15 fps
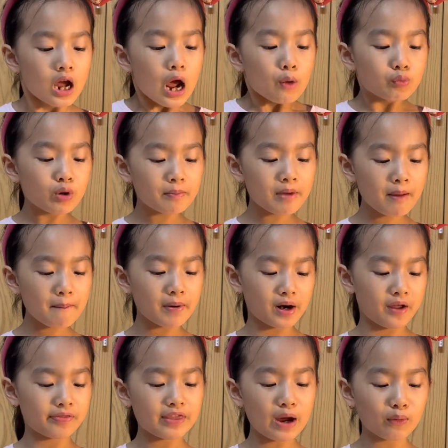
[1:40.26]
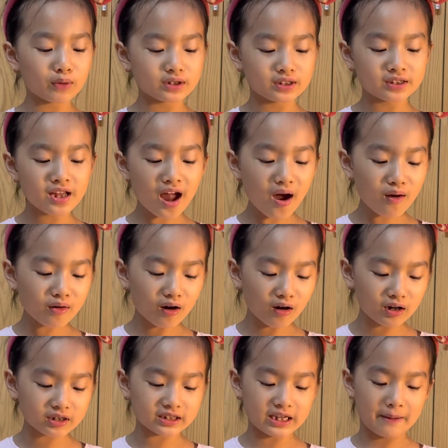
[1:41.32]
Remember, there was no
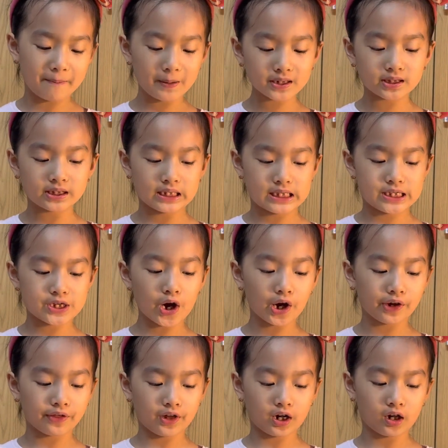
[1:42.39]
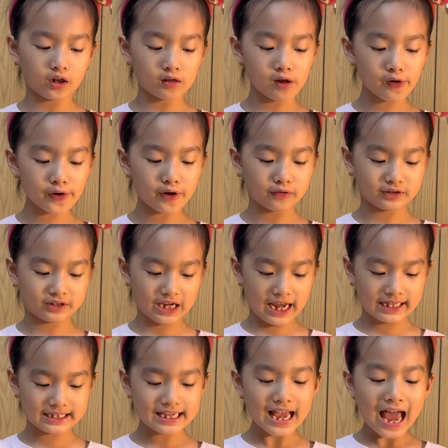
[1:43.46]
cars and buses during the colonial days.
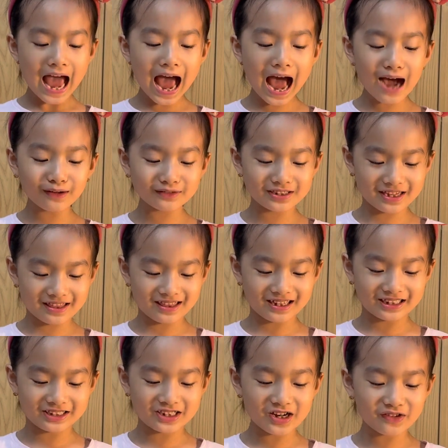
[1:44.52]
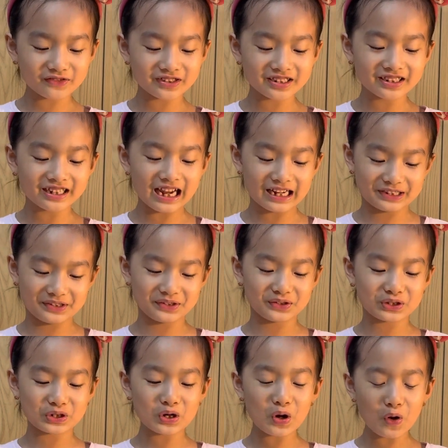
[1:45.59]
How did the children get to
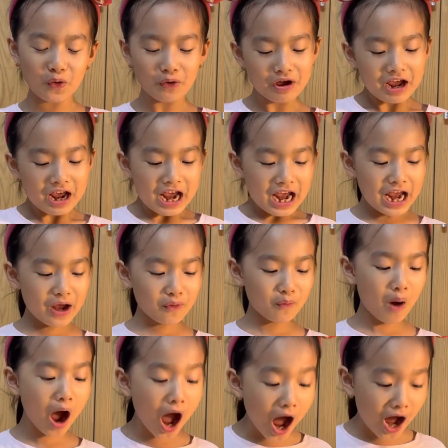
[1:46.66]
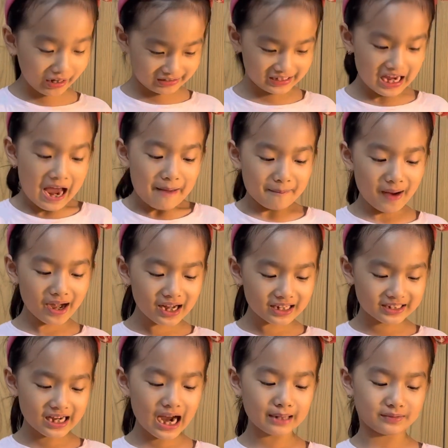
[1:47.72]
school? He walked. Many
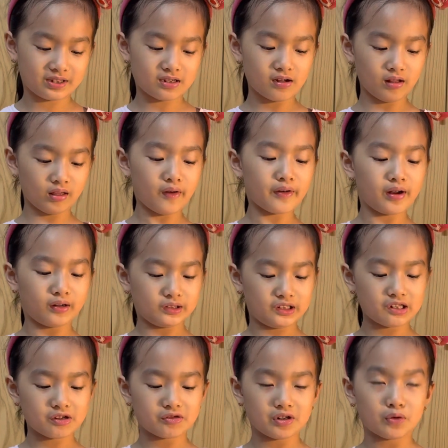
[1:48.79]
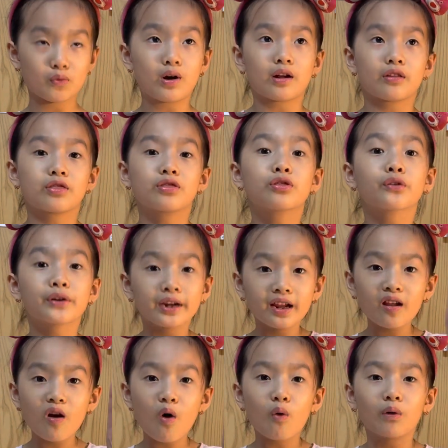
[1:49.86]
times colonial children walked
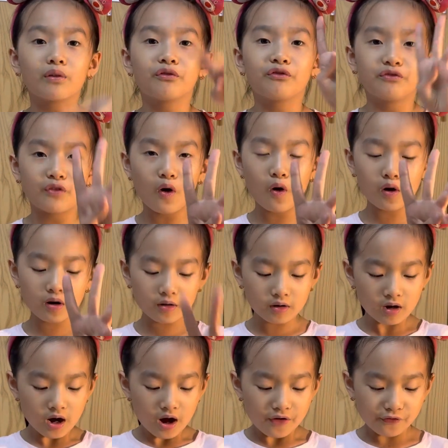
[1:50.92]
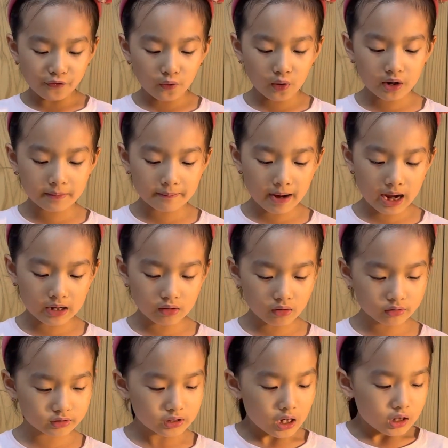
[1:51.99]
3 or 4
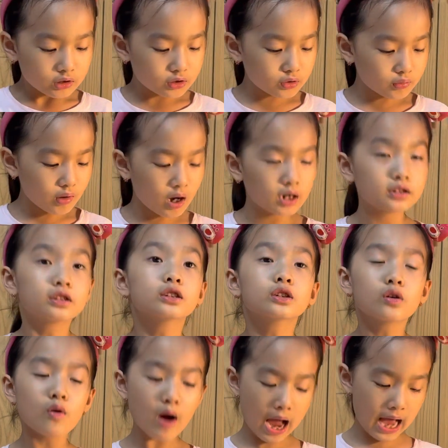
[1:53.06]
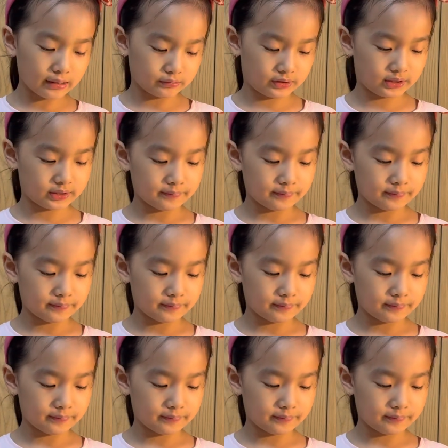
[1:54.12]
miles to a schoolhouse.